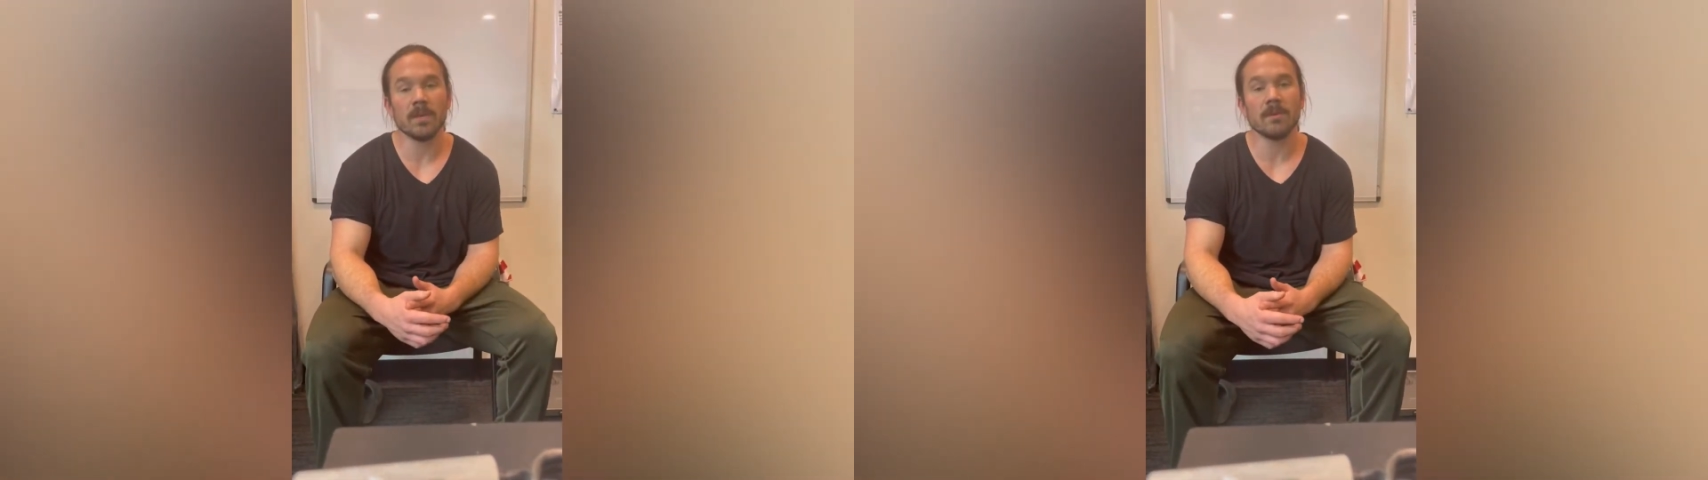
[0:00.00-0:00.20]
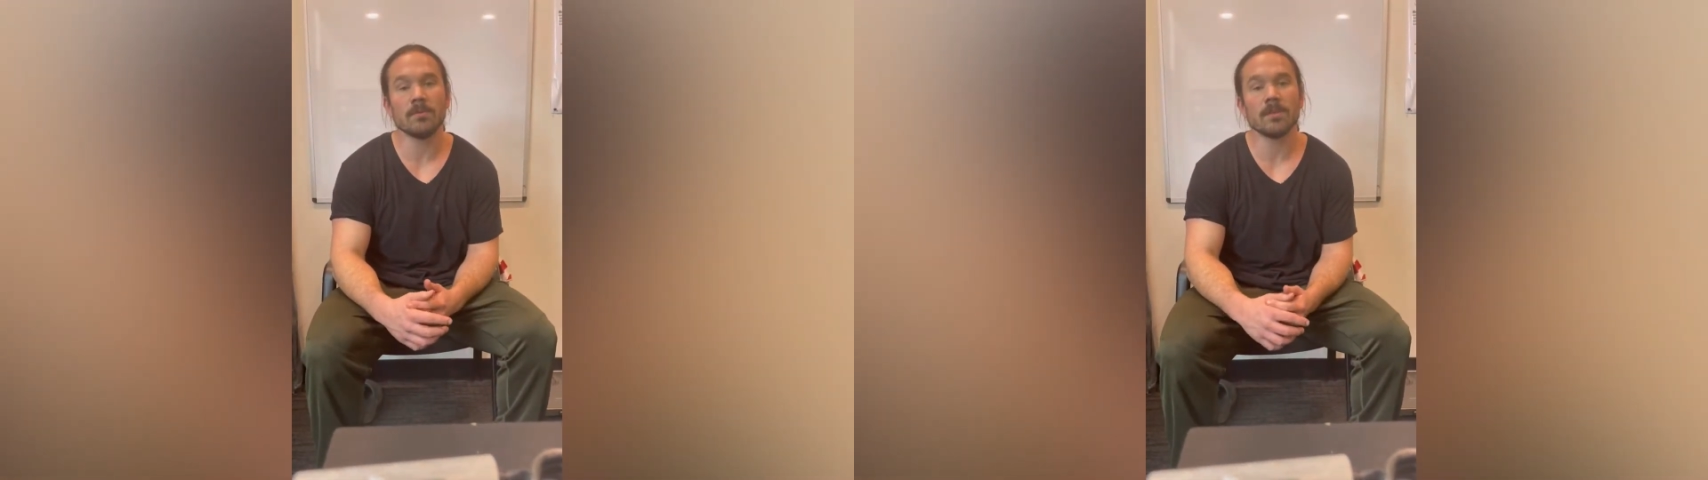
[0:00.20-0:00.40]

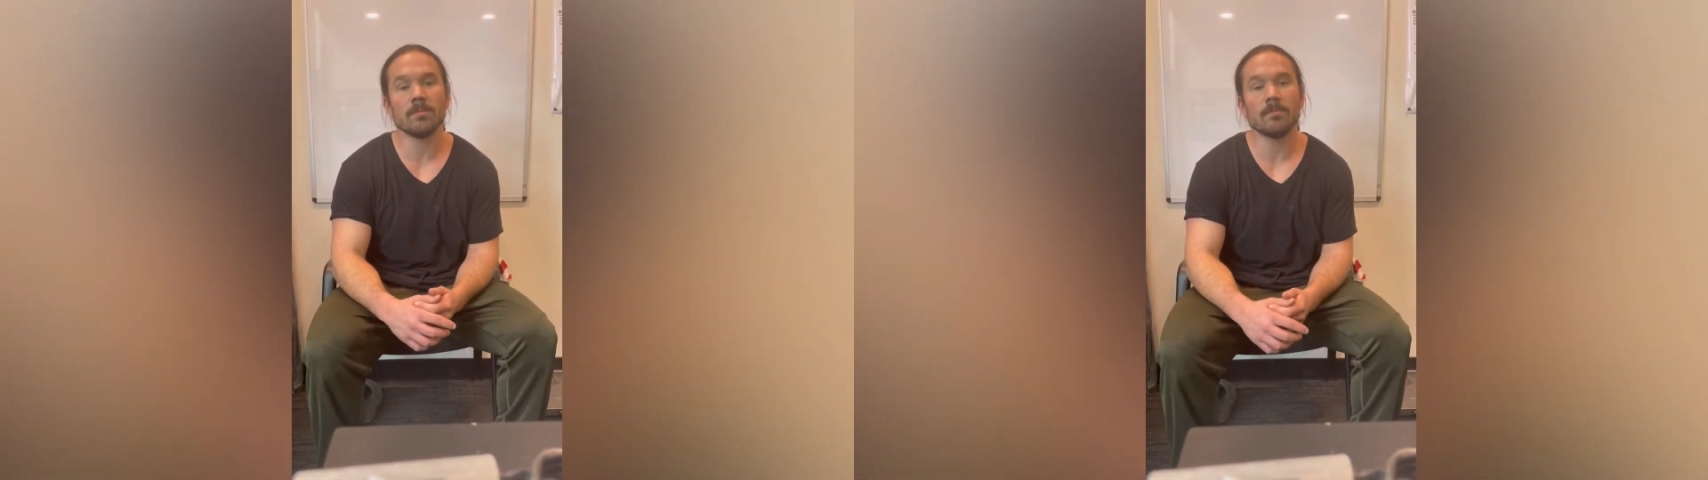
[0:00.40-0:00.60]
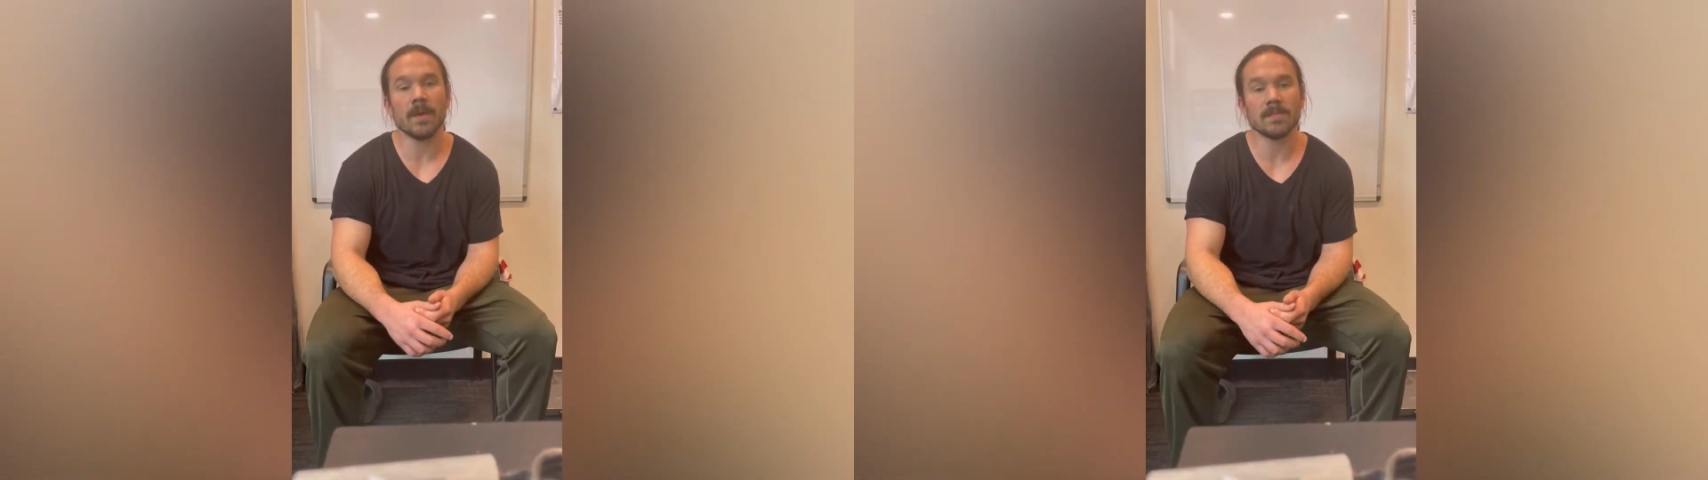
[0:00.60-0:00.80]
weak
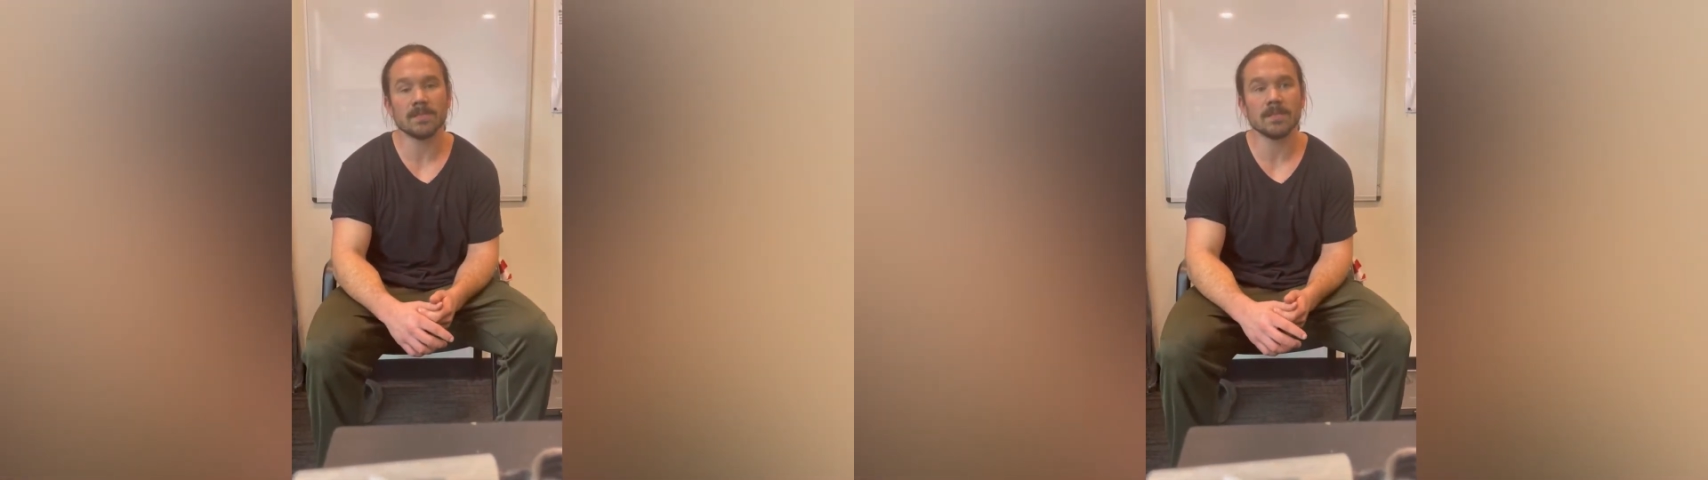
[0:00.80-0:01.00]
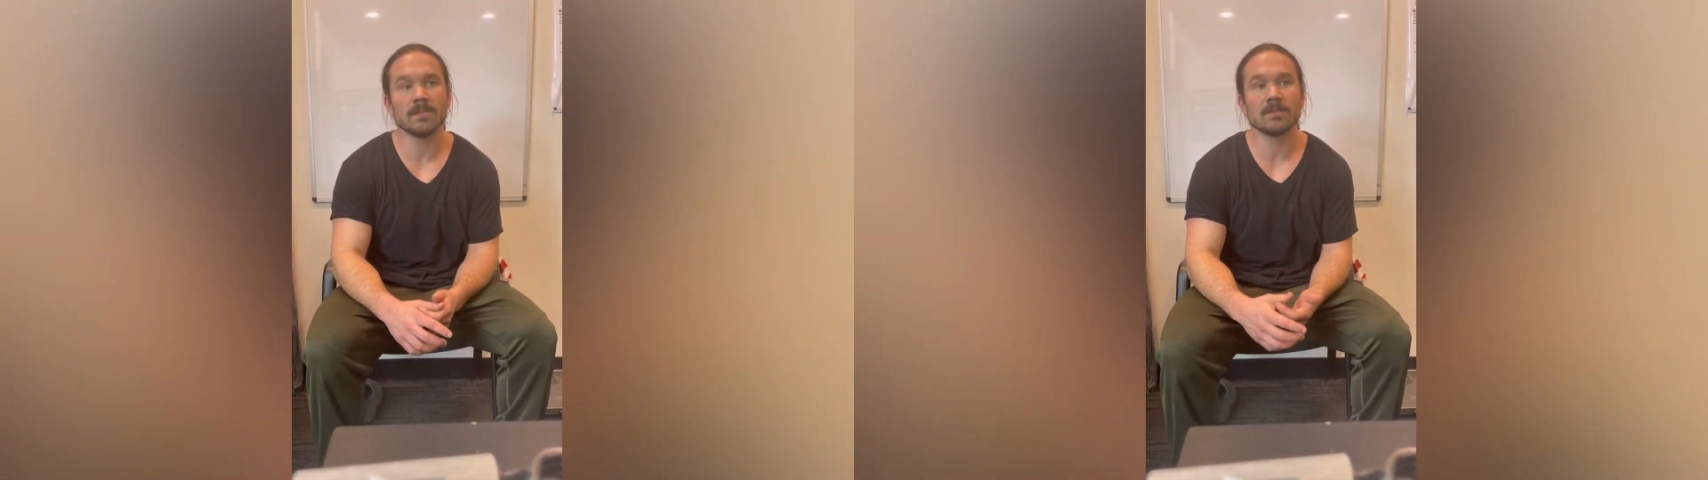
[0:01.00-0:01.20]
with
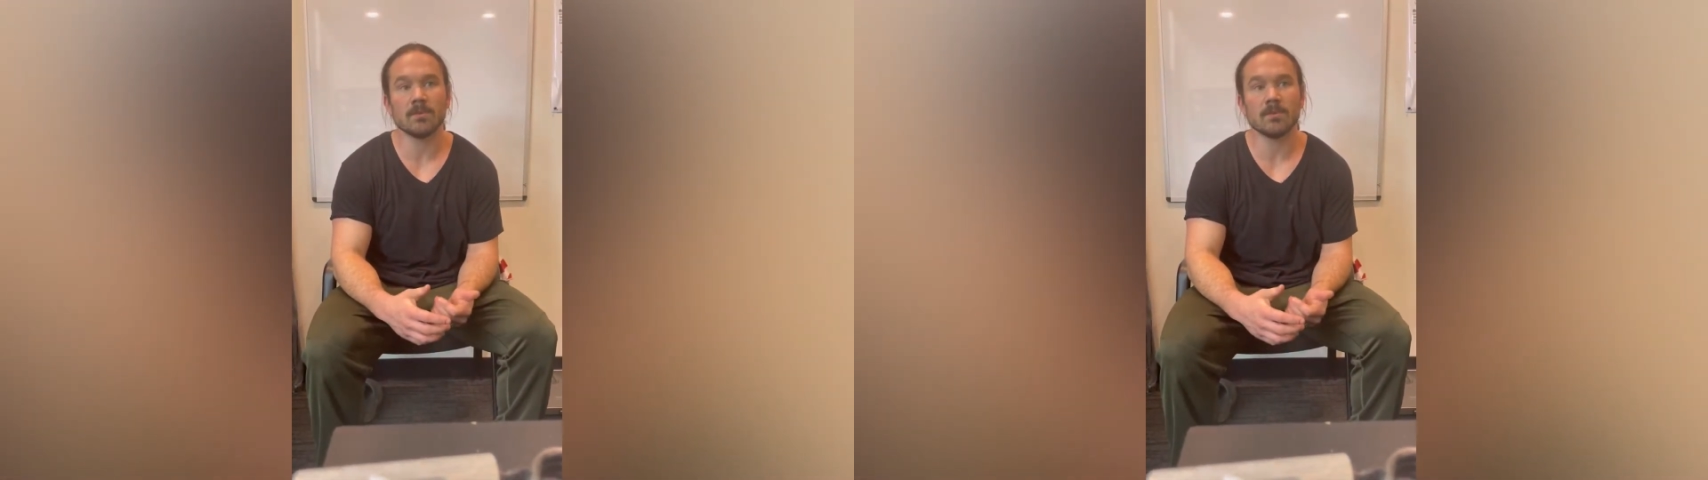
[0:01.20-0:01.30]
benches,